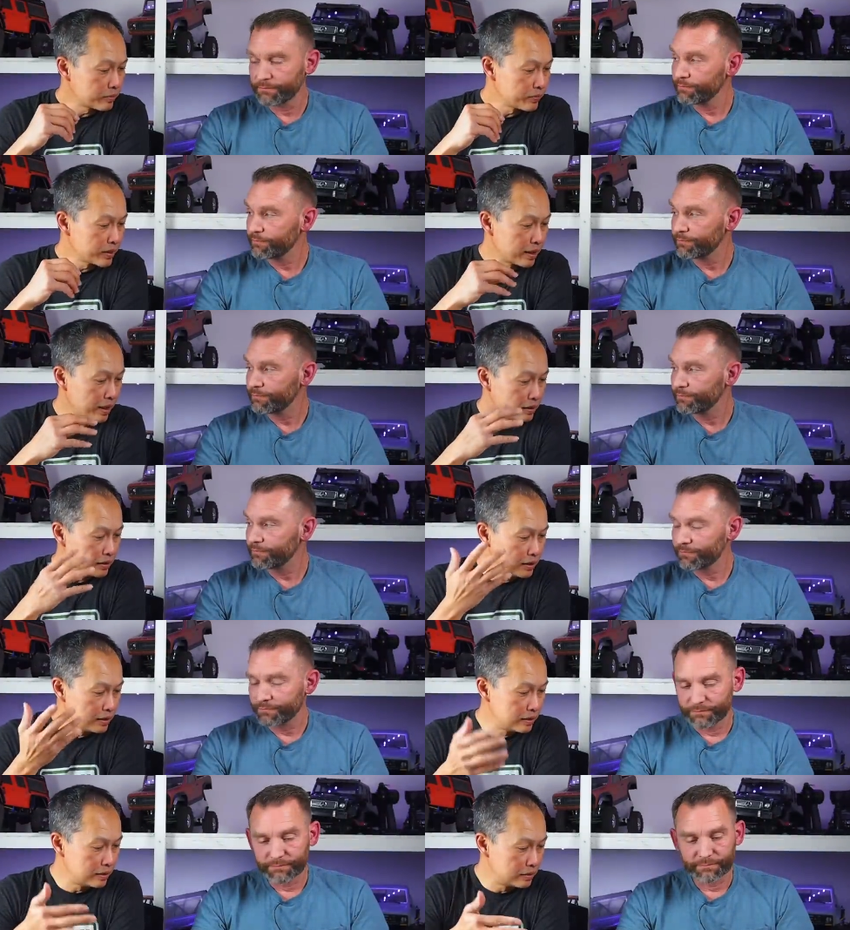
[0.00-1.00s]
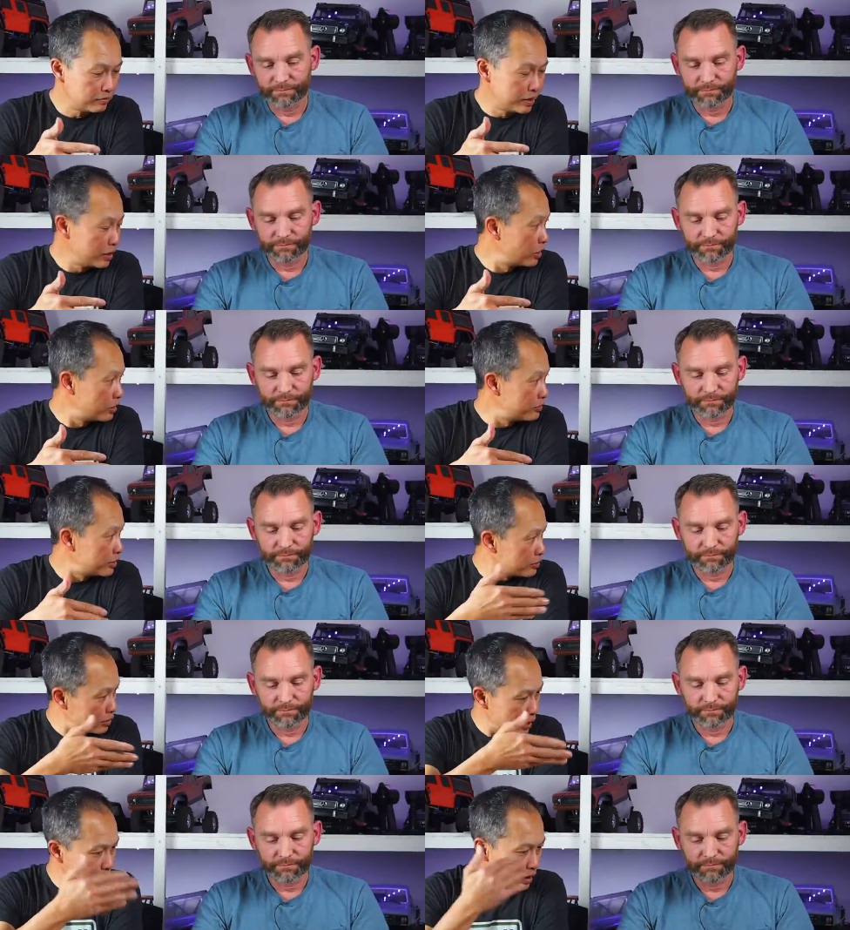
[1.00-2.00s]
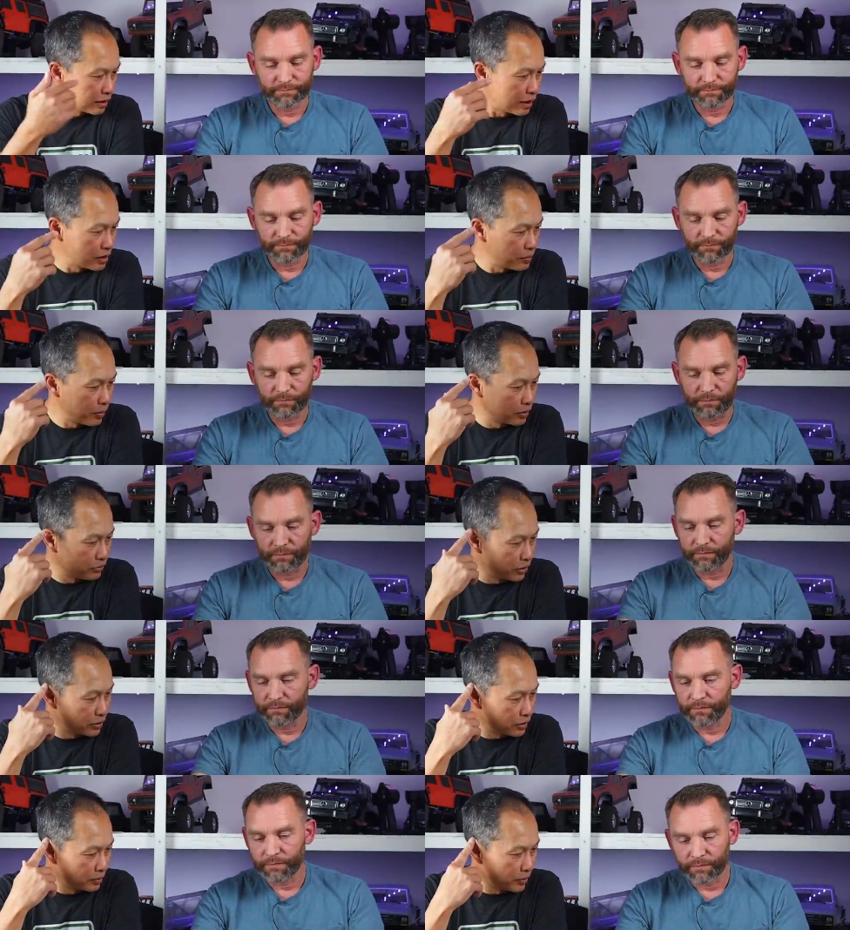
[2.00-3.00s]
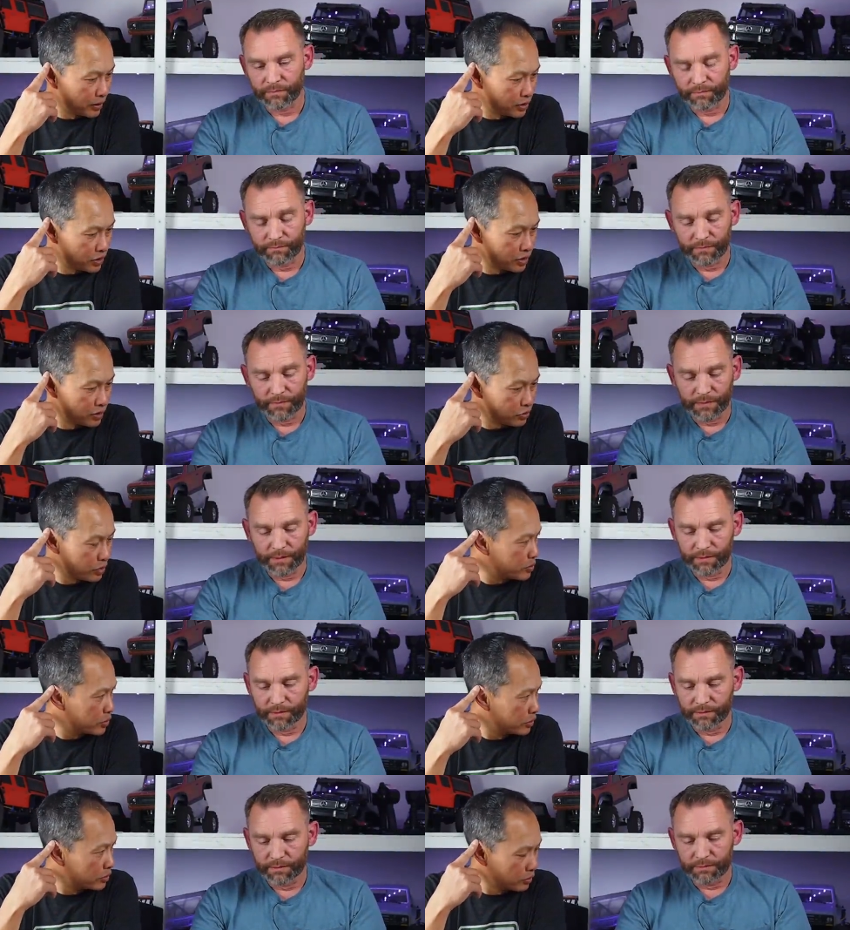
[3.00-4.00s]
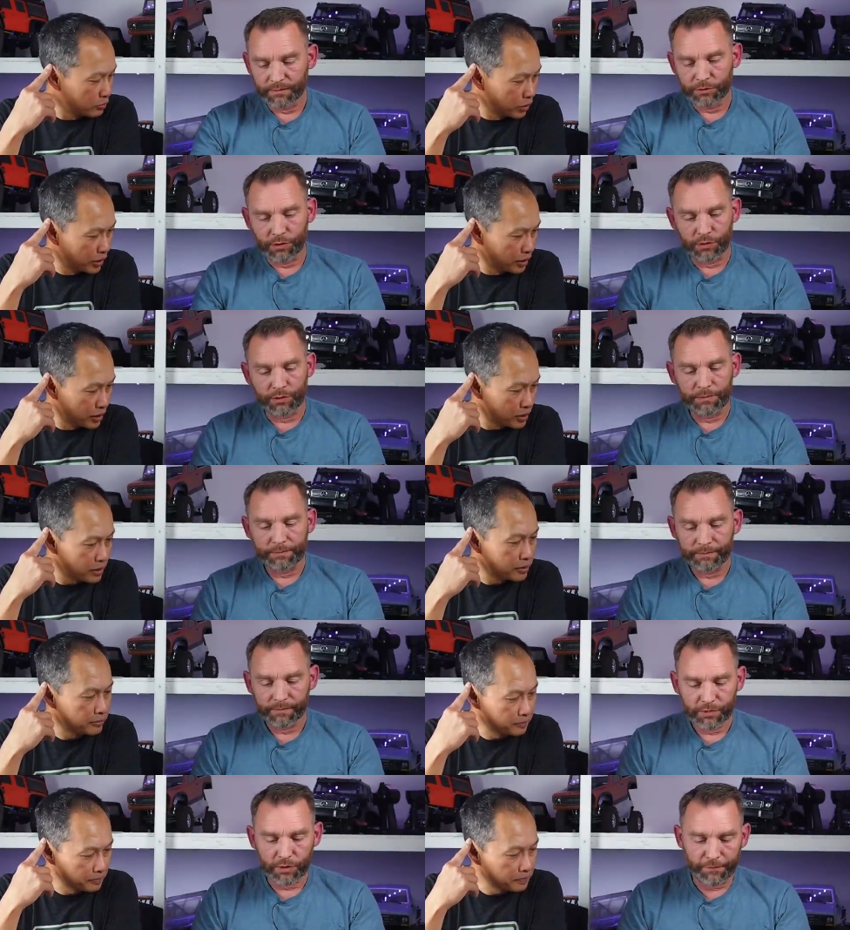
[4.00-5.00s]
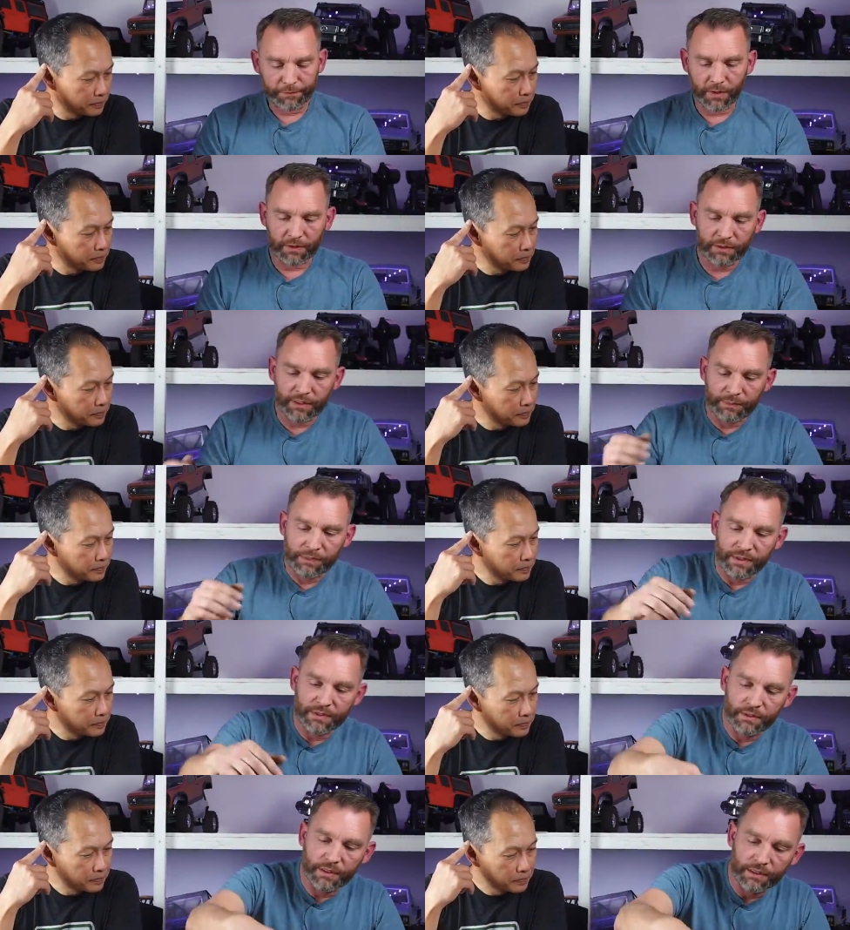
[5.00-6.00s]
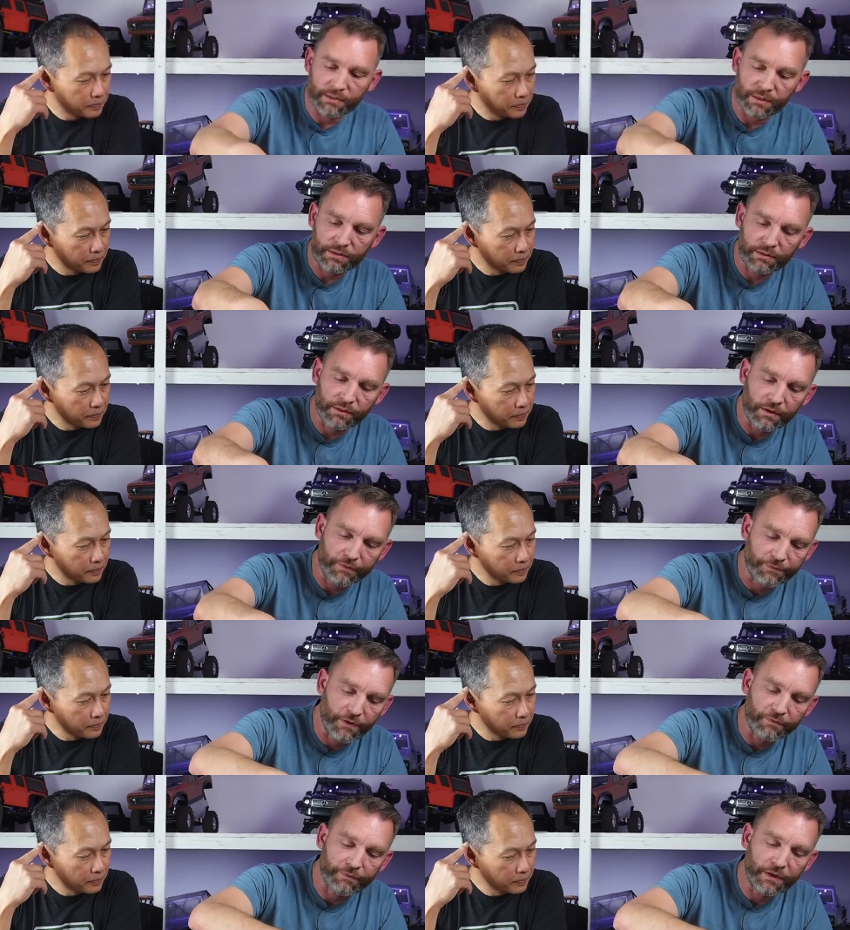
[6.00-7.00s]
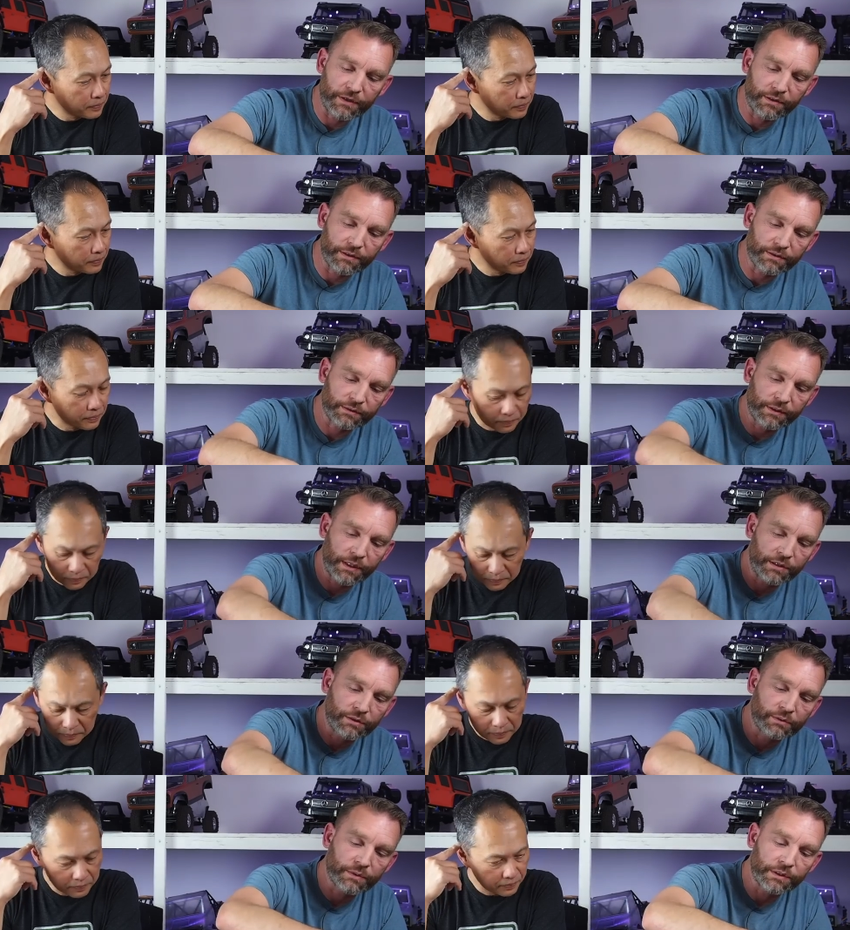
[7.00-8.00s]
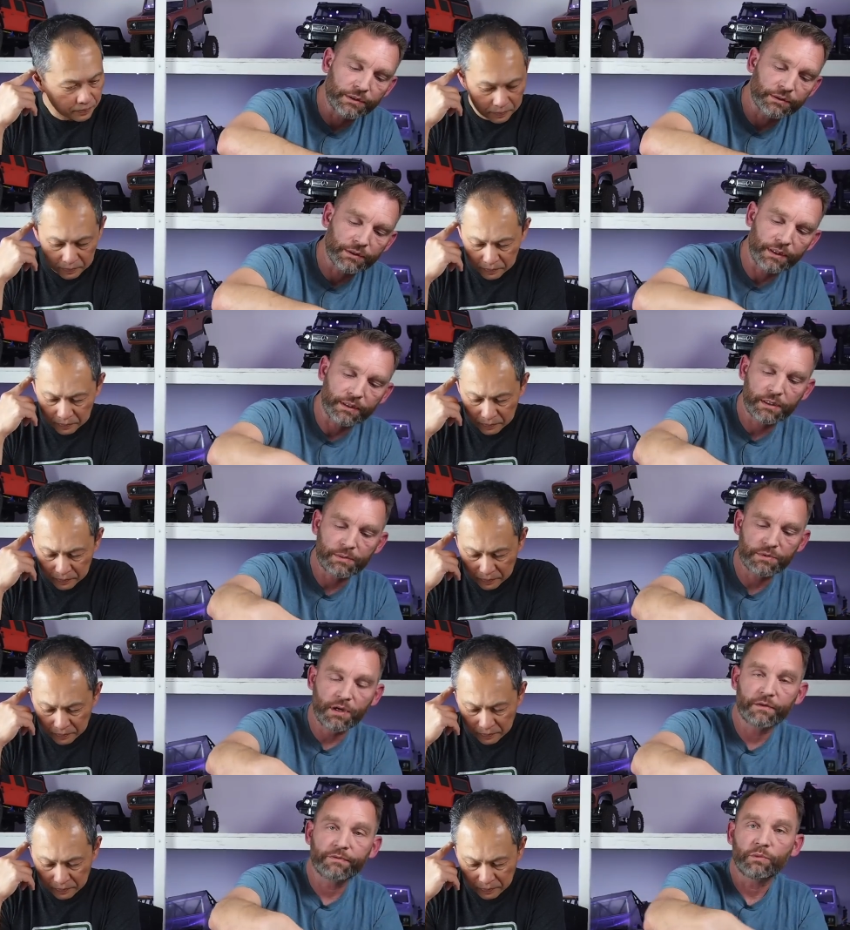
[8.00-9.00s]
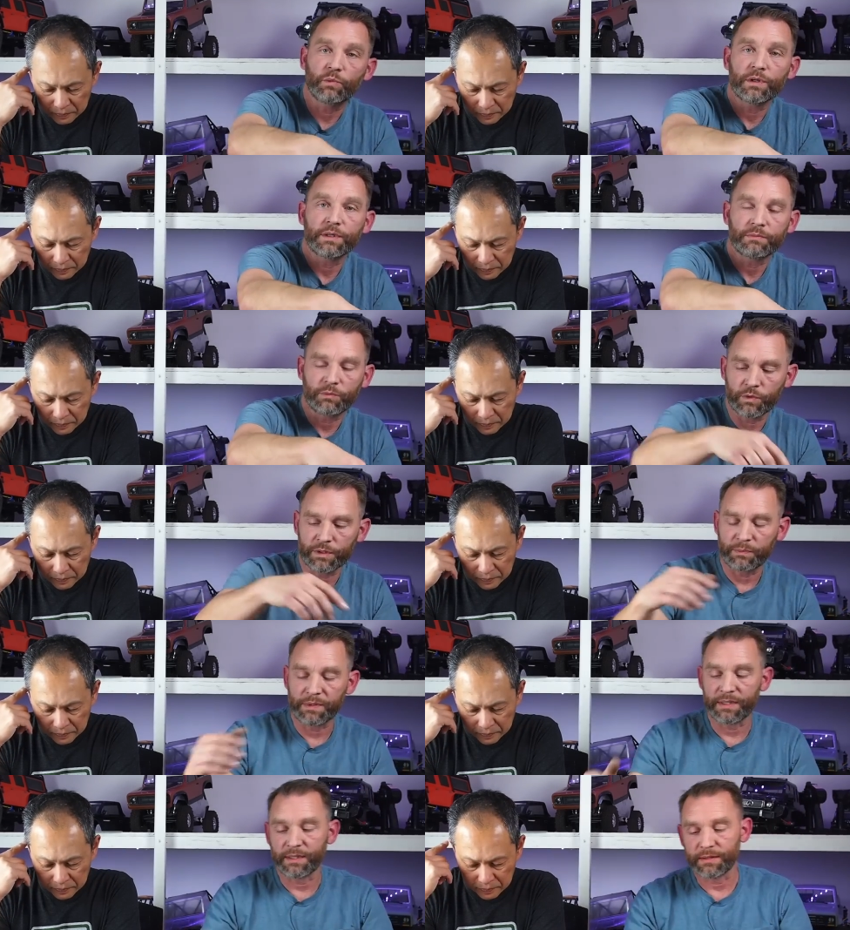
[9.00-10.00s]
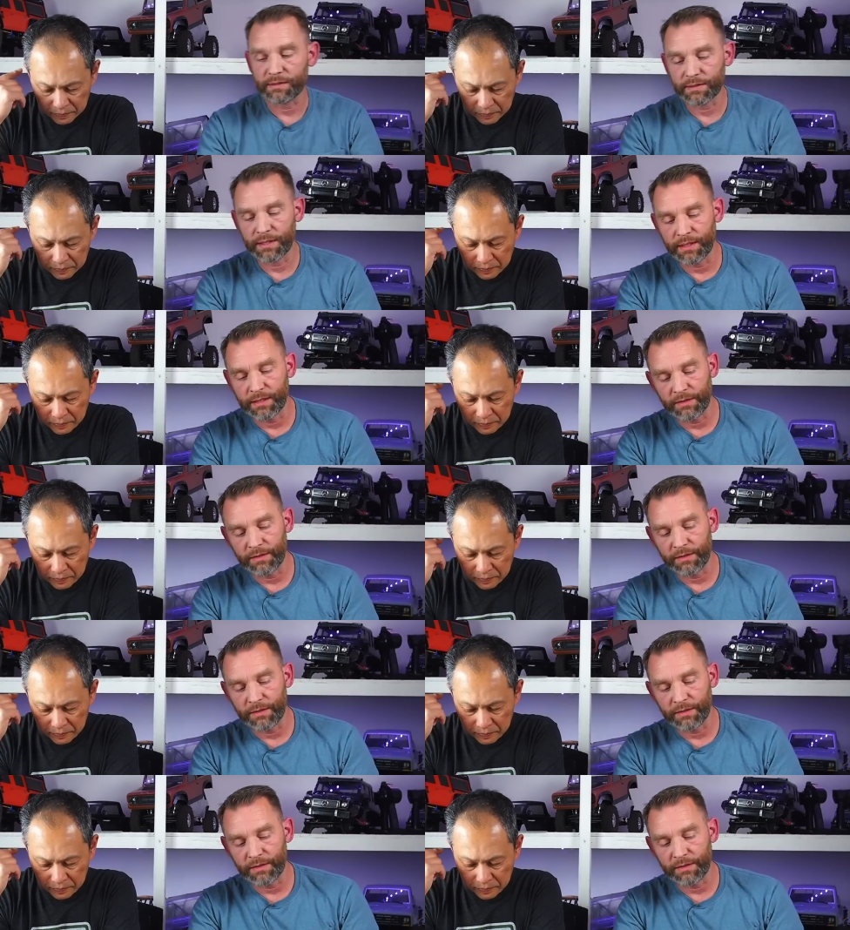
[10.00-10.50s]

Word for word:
Speaker 1: kind of the, the, the, video of it. Uh, tell us about the front clip, uh, just a description of what so,
Speaker 2: So the front clip is uh, essentially your front fenders and your grill that comes off in one, one piece. And I